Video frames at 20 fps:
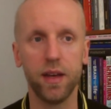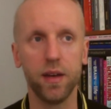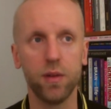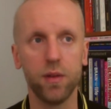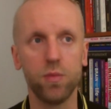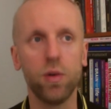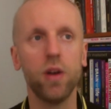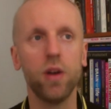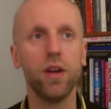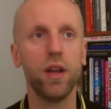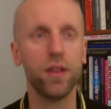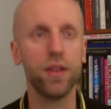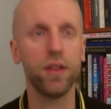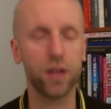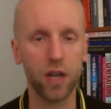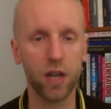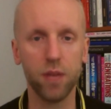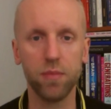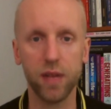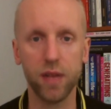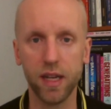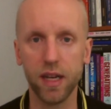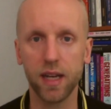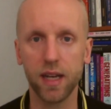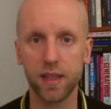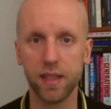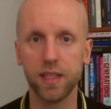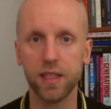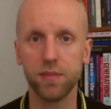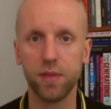one other company
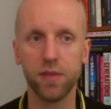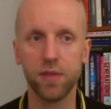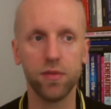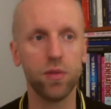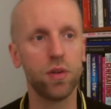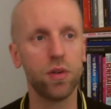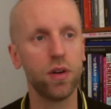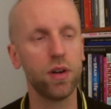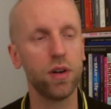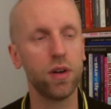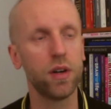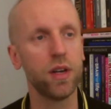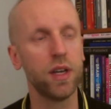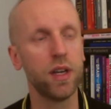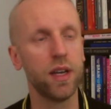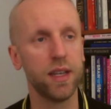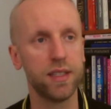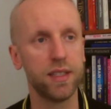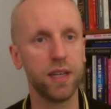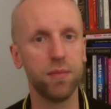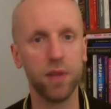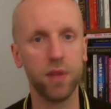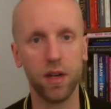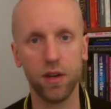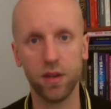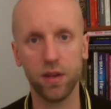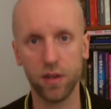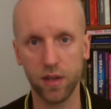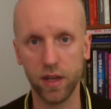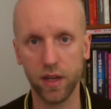like this before, a
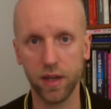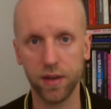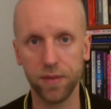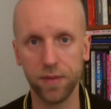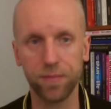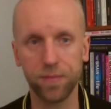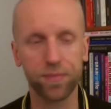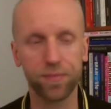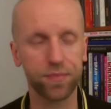similar